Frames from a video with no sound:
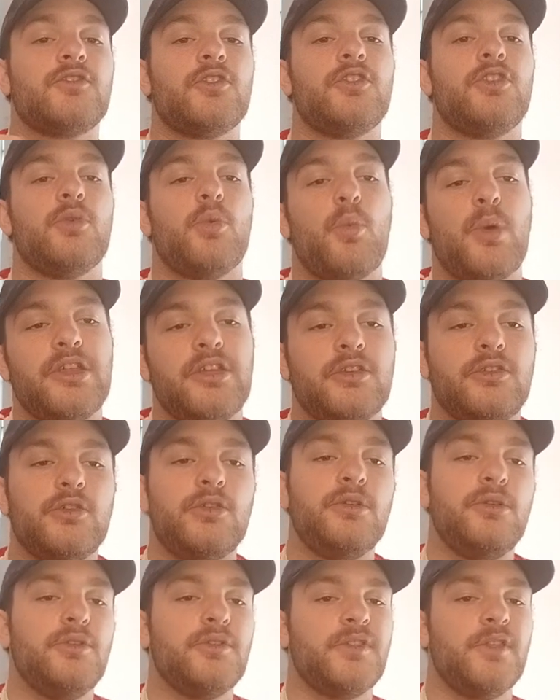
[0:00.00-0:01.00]
So when you
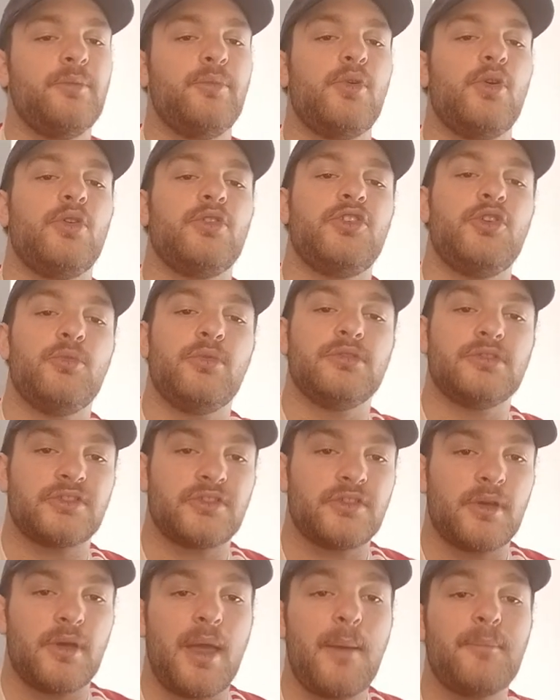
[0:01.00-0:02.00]
do lose the ball, you will
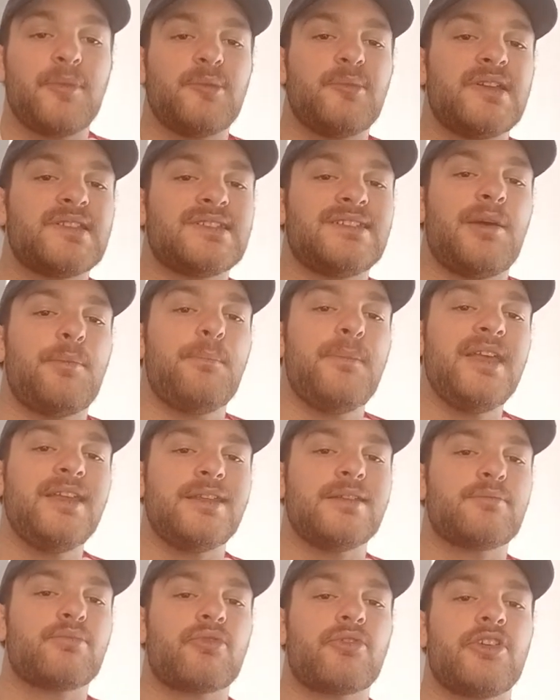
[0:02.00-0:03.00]
to implement an
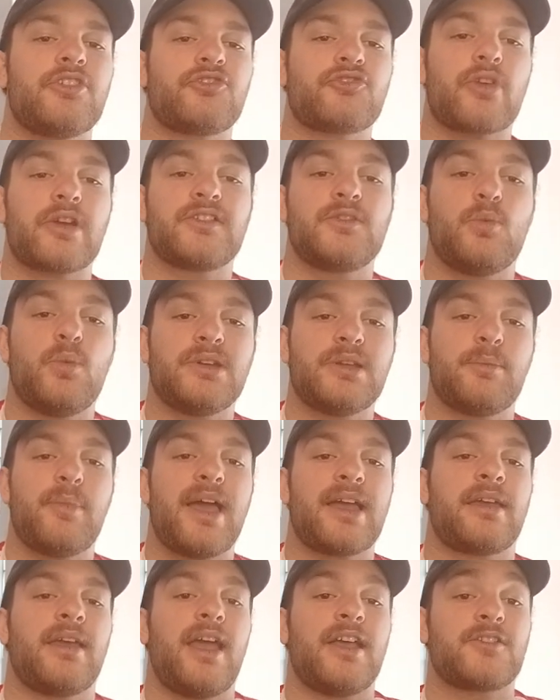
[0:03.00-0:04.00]
immediate press, trying to win it
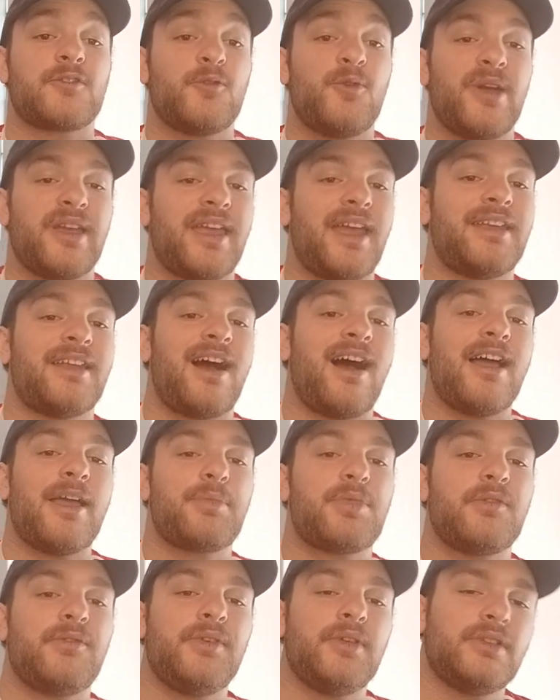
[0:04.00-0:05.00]
back as quick and high
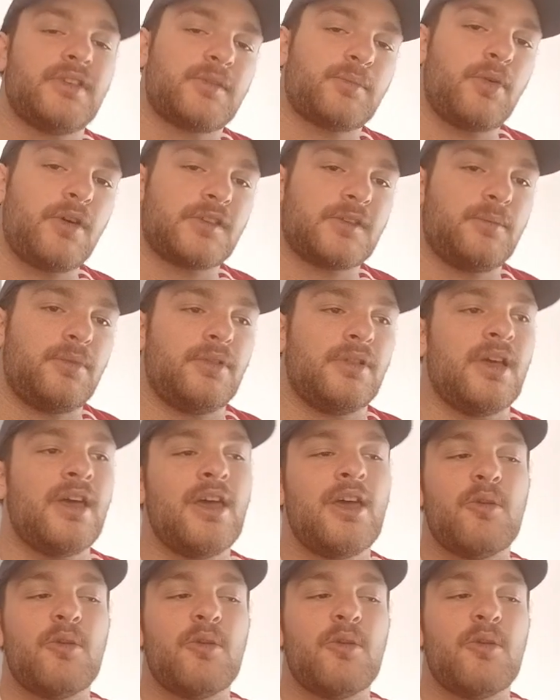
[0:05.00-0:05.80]
up the field as possible.